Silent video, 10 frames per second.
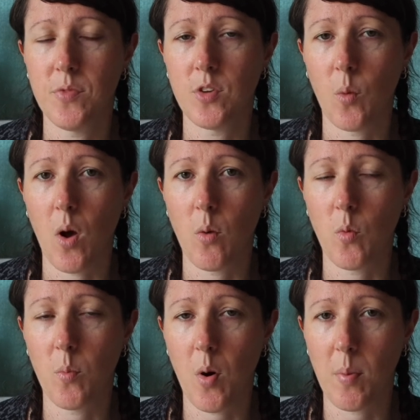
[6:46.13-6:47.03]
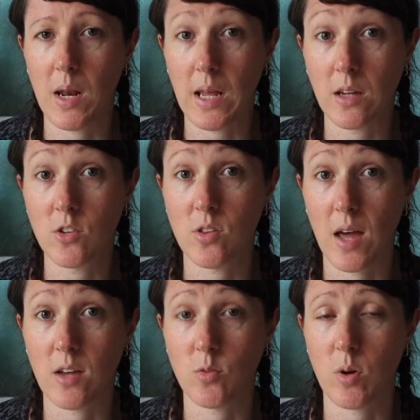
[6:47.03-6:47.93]
So I will pop a link to
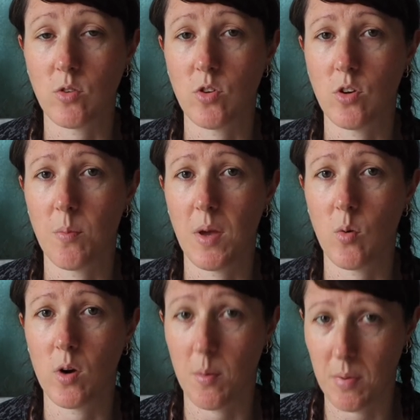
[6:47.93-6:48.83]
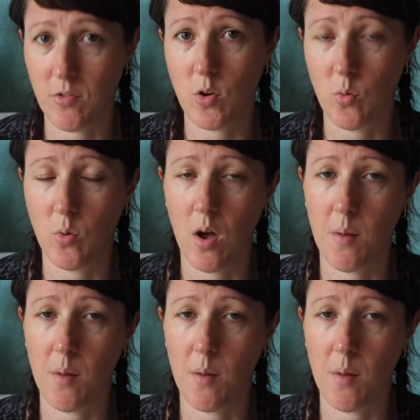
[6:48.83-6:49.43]
that as well, so you can pick one up if you